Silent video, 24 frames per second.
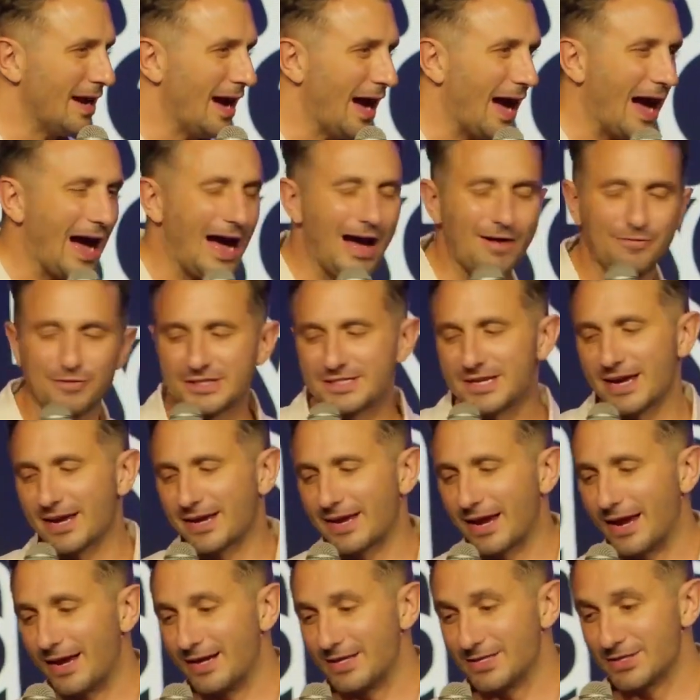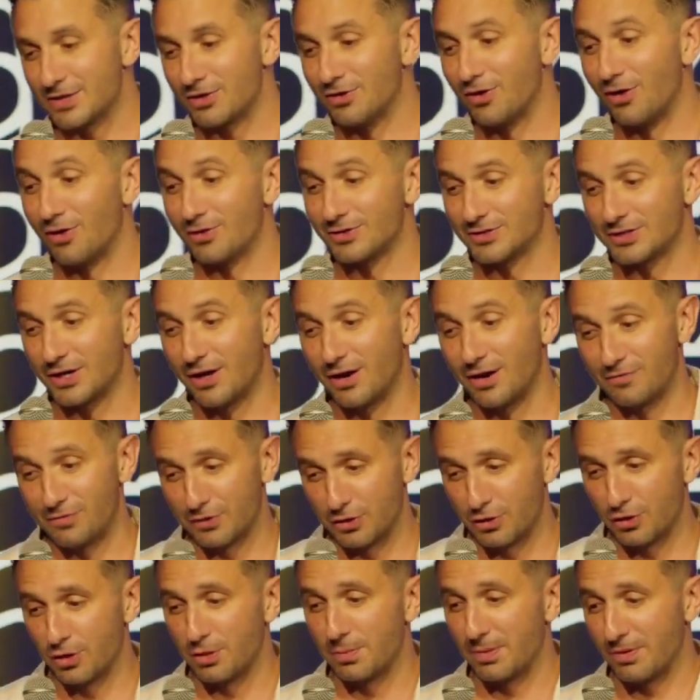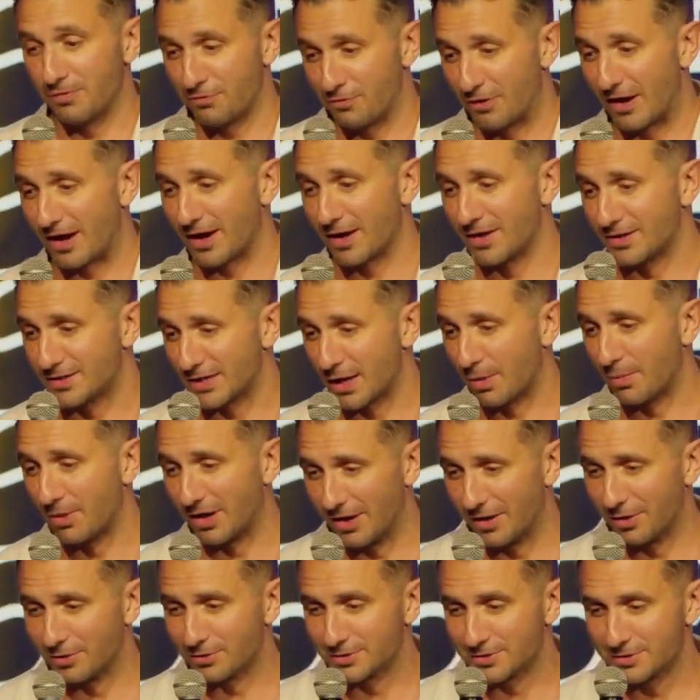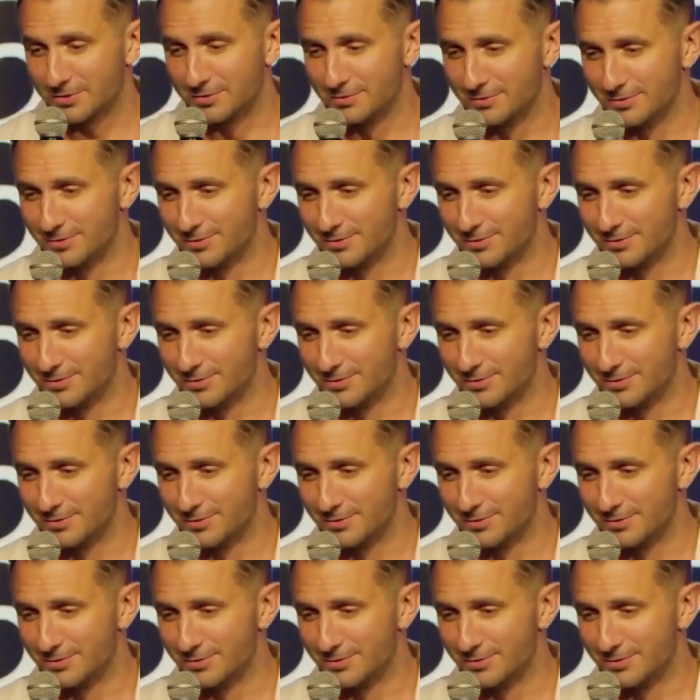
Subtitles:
Half a decade is a long time for you to be fucking someone else.